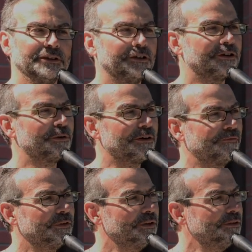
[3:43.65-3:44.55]
grow our
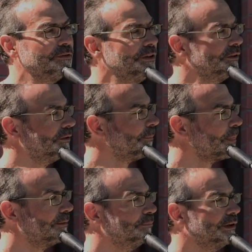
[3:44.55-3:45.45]
food,
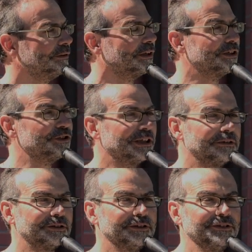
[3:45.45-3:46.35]
build our
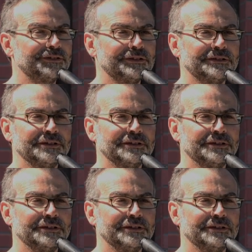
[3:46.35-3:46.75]
shelters.